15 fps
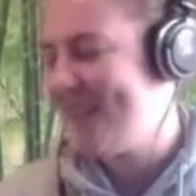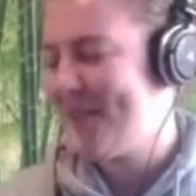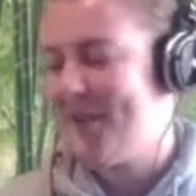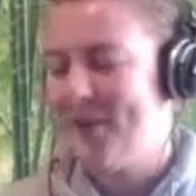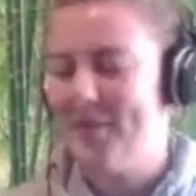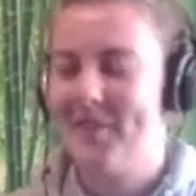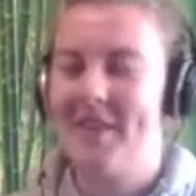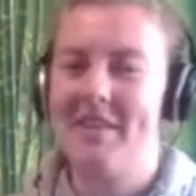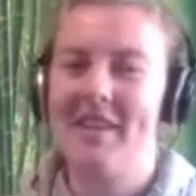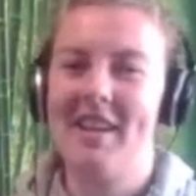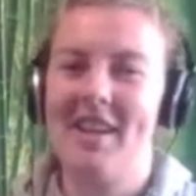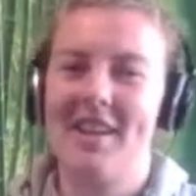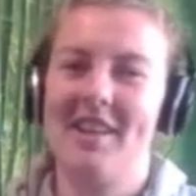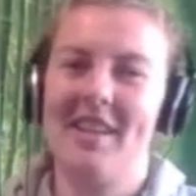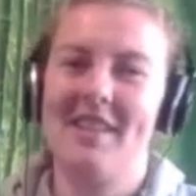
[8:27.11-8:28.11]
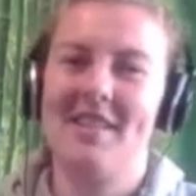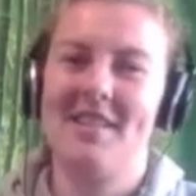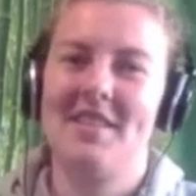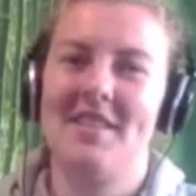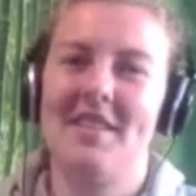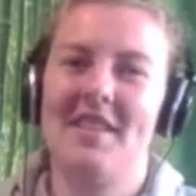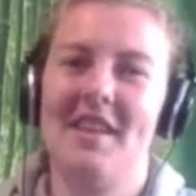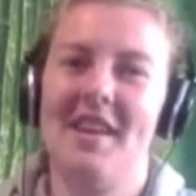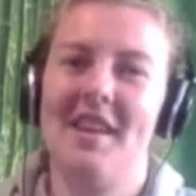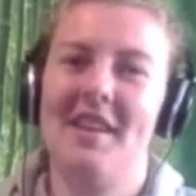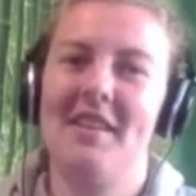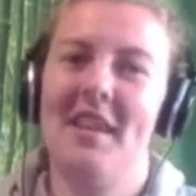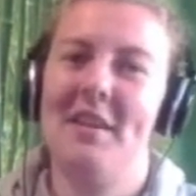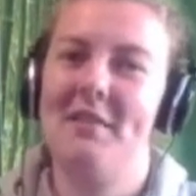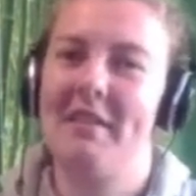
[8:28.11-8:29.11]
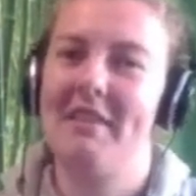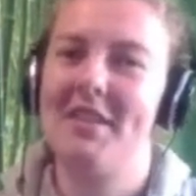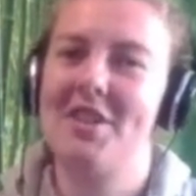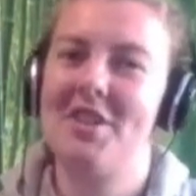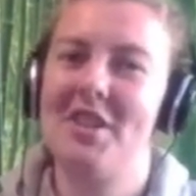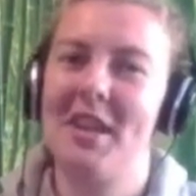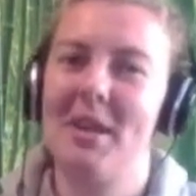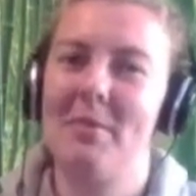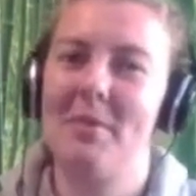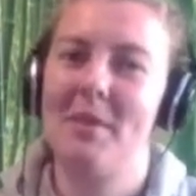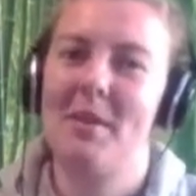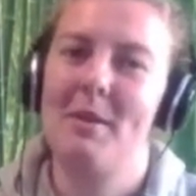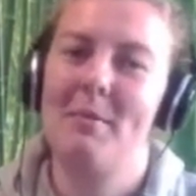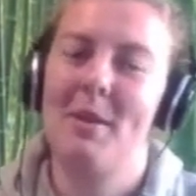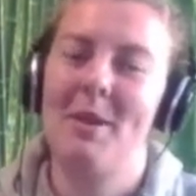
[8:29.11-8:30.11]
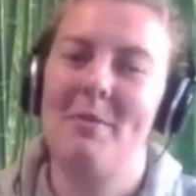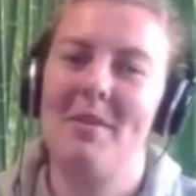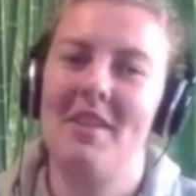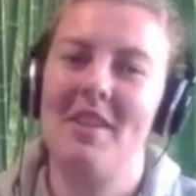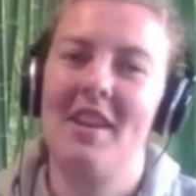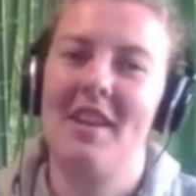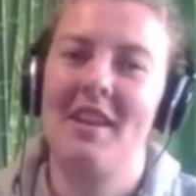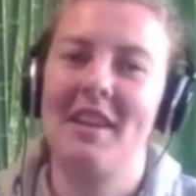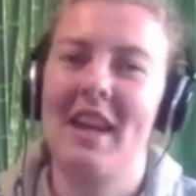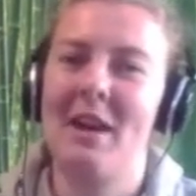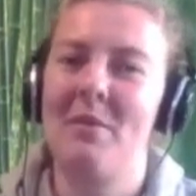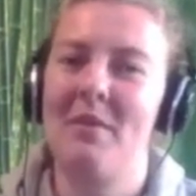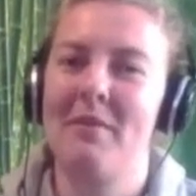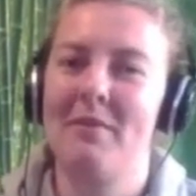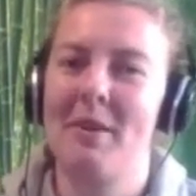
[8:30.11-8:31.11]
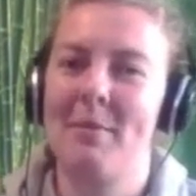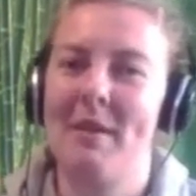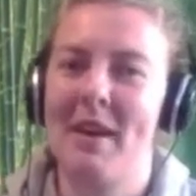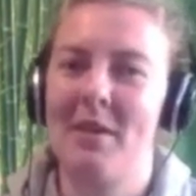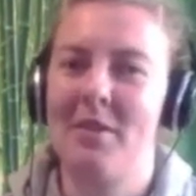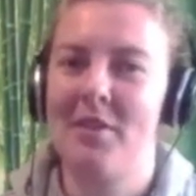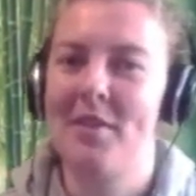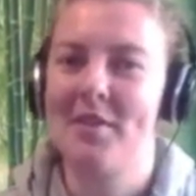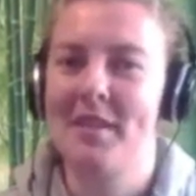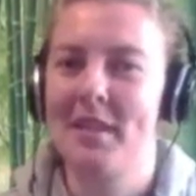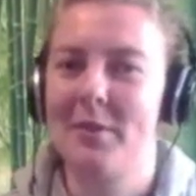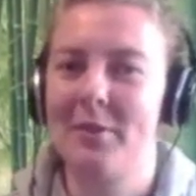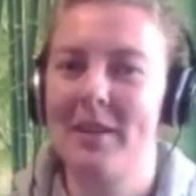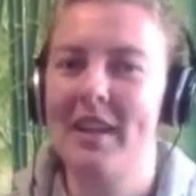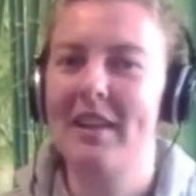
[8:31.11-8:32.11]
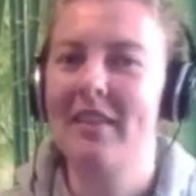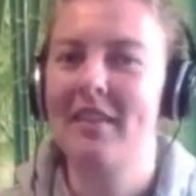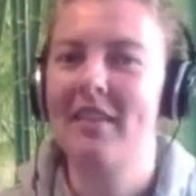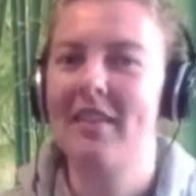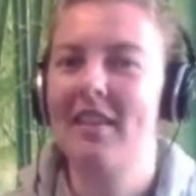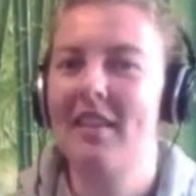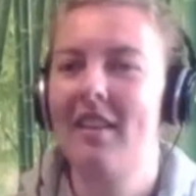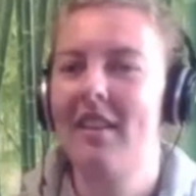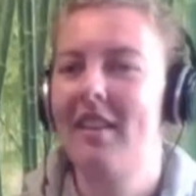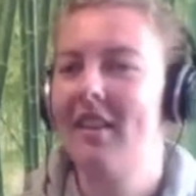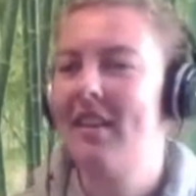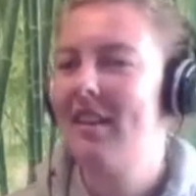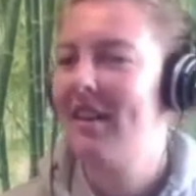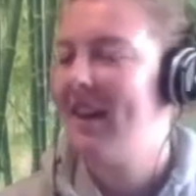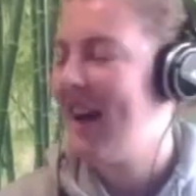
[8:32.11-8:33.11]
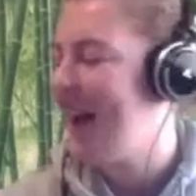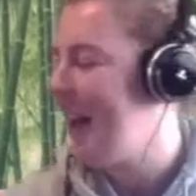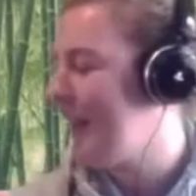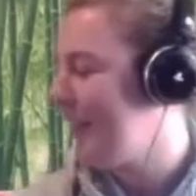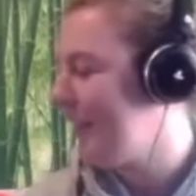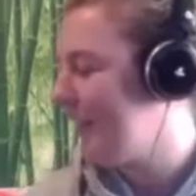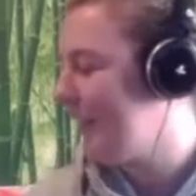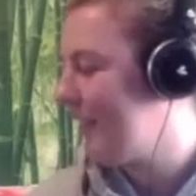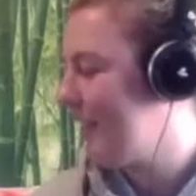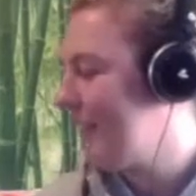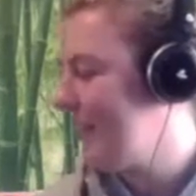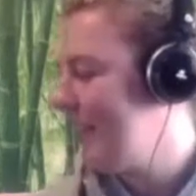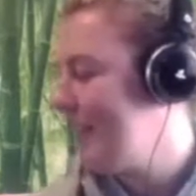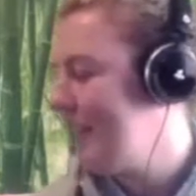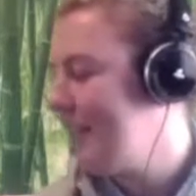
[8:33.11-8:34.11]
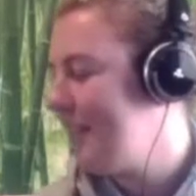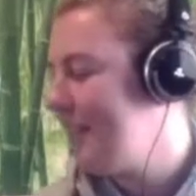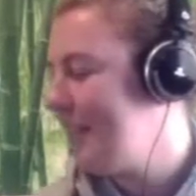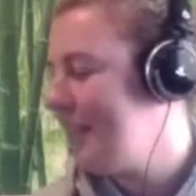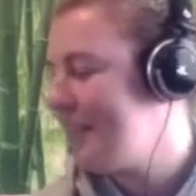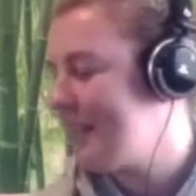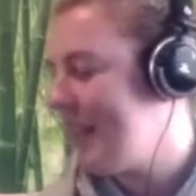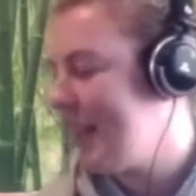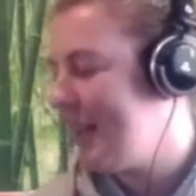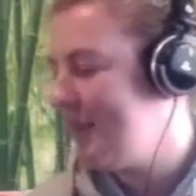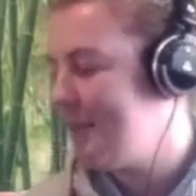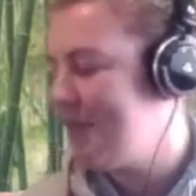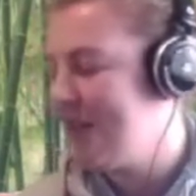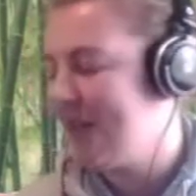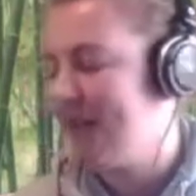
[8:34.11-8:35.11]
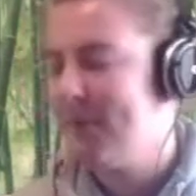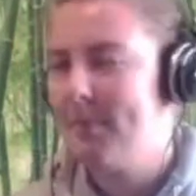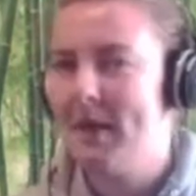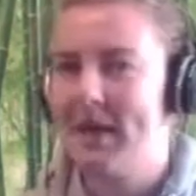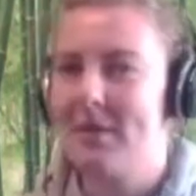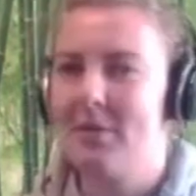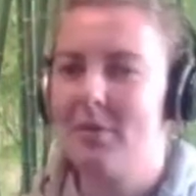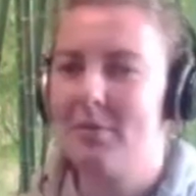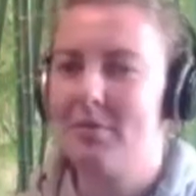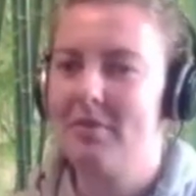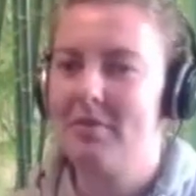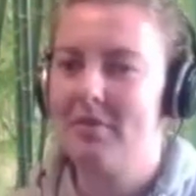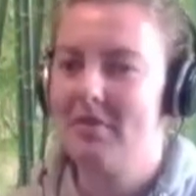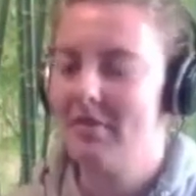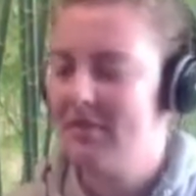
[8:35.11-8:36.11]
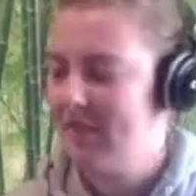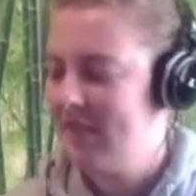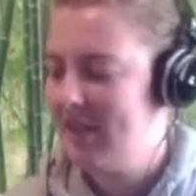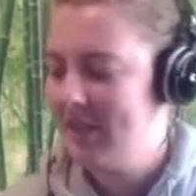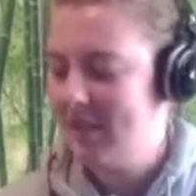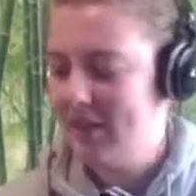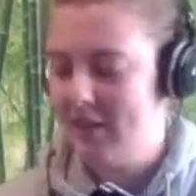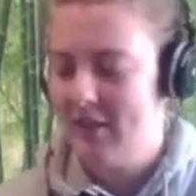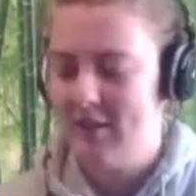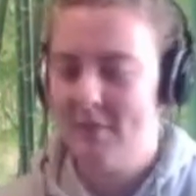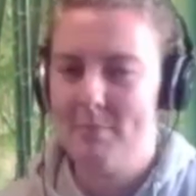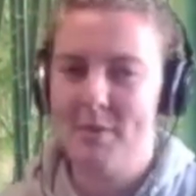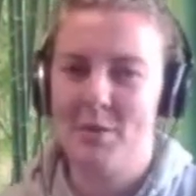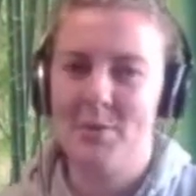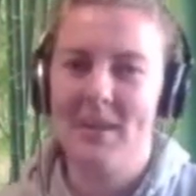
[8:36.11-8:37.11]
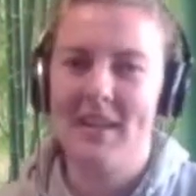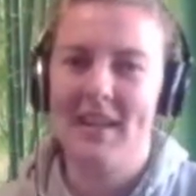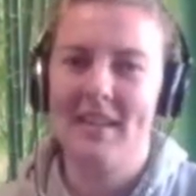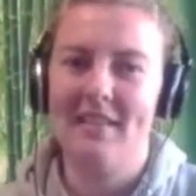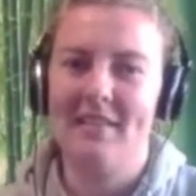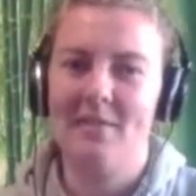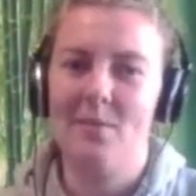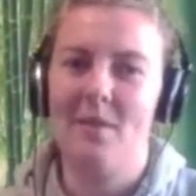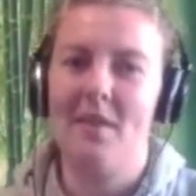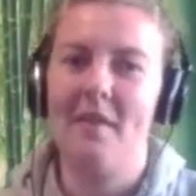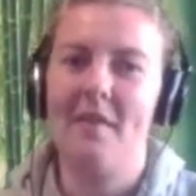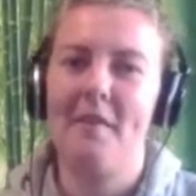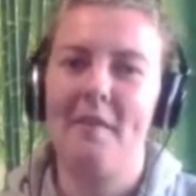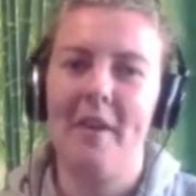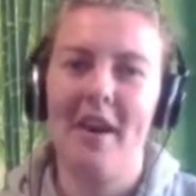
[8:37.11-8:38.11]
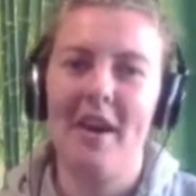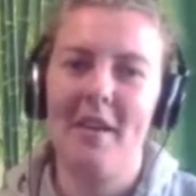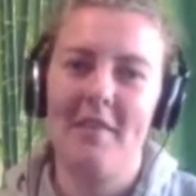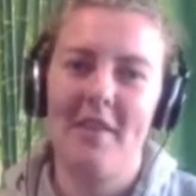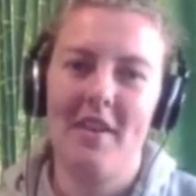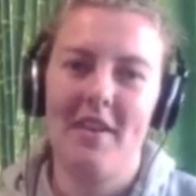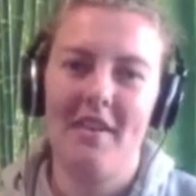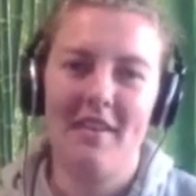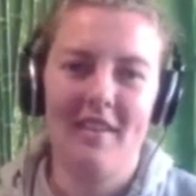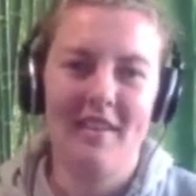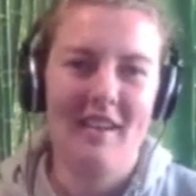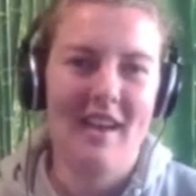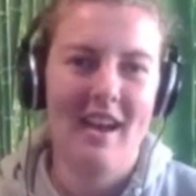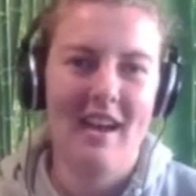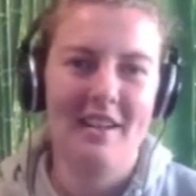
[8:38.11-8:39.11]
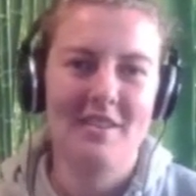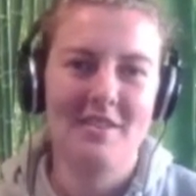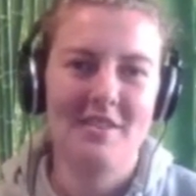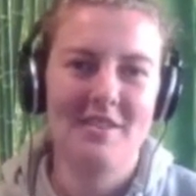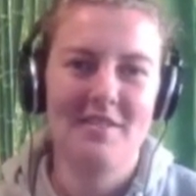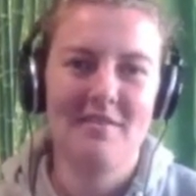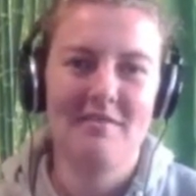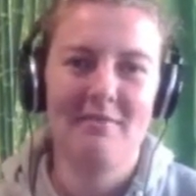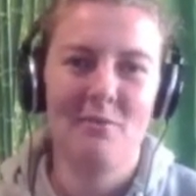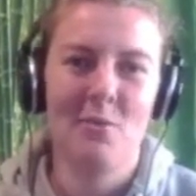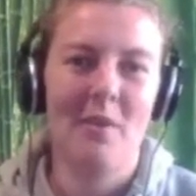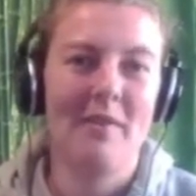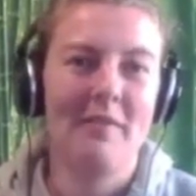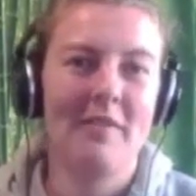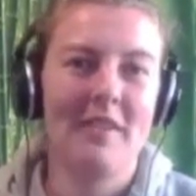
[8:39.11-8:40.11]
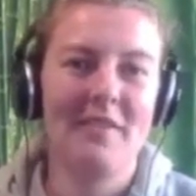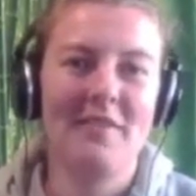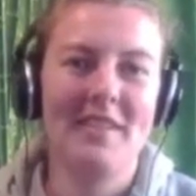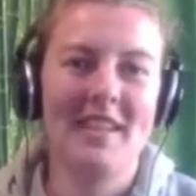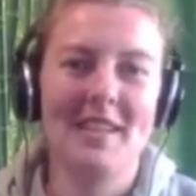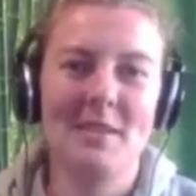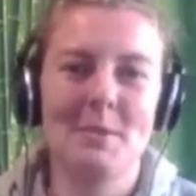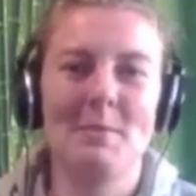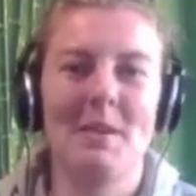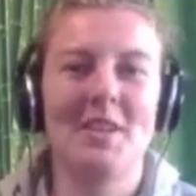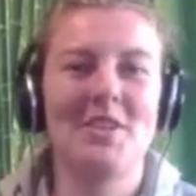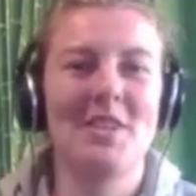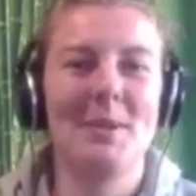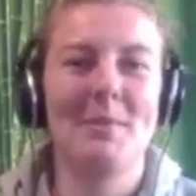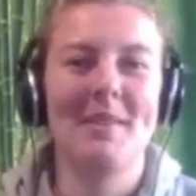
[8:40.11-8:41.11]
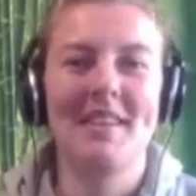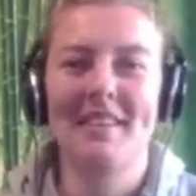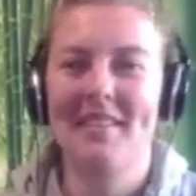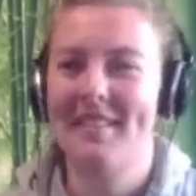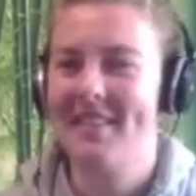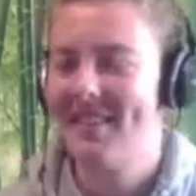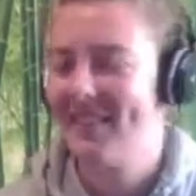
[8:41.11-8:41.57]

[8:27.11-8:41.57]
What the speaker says: are very nice and they're very cheap at the moment. You can get one for about 30 quid. And these games you can pick up between, what, a £5 and £1.50 is my cheapest.